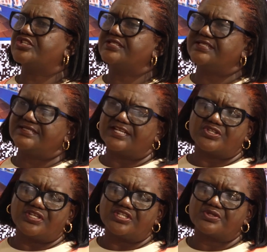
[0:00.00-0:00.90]
agencies that
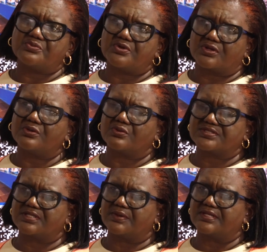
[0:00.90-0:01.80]
you need to work
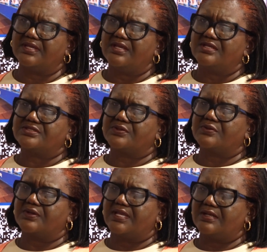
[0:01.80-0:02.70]
closely with.
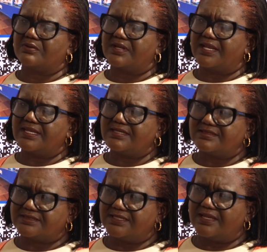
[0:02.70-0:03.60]
So in looking at the
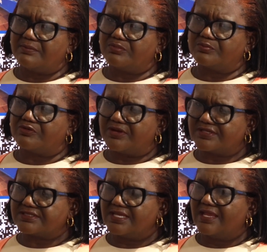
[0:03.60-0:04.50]
CDM
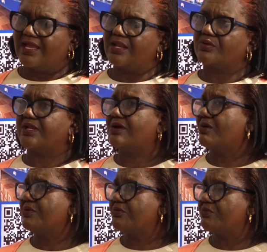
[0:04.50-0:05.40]
blueprint and looking at how
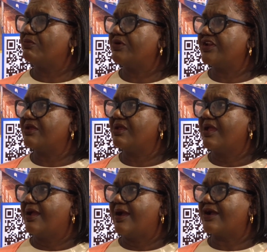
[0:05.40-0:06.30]
we really
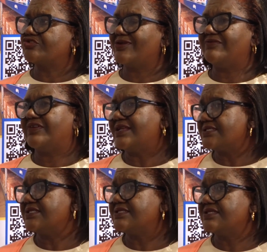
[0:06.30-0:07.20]
actually advance
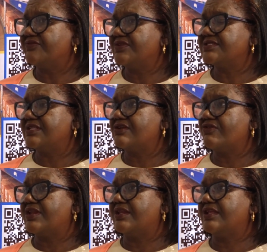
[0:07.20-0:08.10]
it in St. Vincent and the
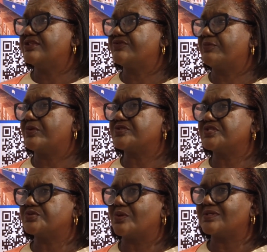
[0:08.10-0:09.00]
Grenadines, for
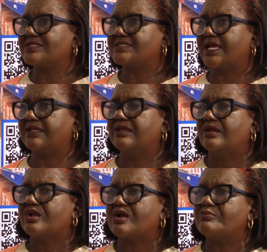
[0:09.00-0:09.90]
persons to understand
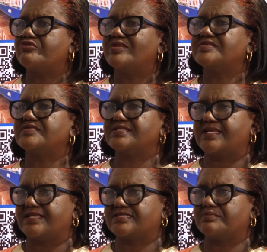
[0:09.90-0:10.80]
comprehensive
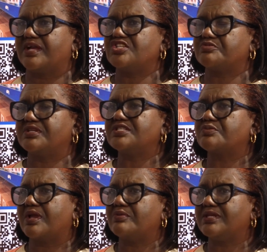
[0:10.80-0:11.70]
disaster management is
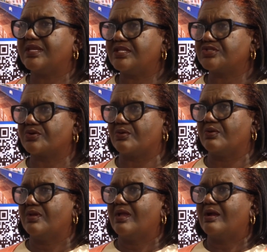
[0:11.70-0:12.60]
where we need to go,
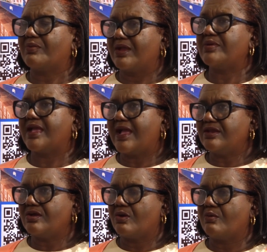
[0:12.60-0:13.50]
where we are
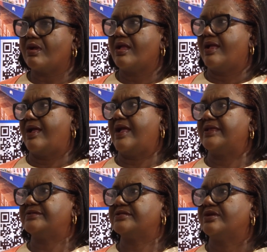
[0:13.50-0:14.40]
now,
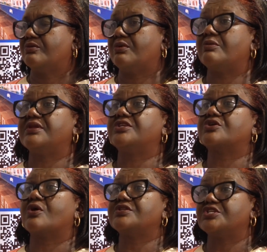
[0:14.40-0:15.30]
and where we need to
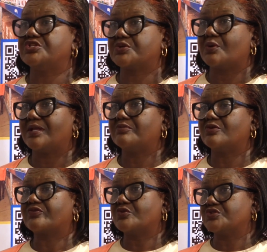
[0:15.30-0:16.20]
continue to go. And
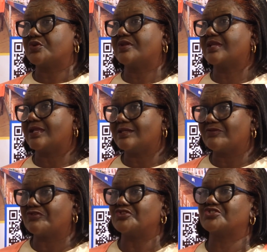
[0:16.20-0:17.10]
of course, you're going to get the
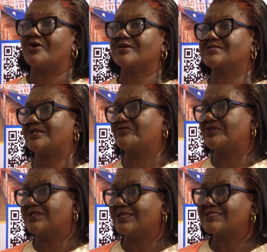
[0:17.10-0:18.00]
different shocks, the
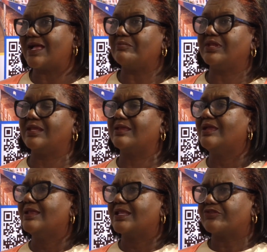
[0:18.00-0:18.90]
different things happening
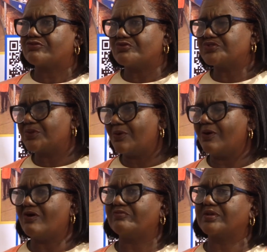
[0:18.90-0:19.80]
that throws you
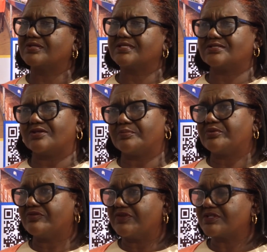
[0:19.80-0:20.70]
off, because it's not a
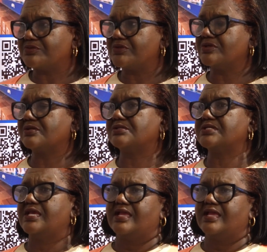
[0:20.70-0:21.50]
perfect world.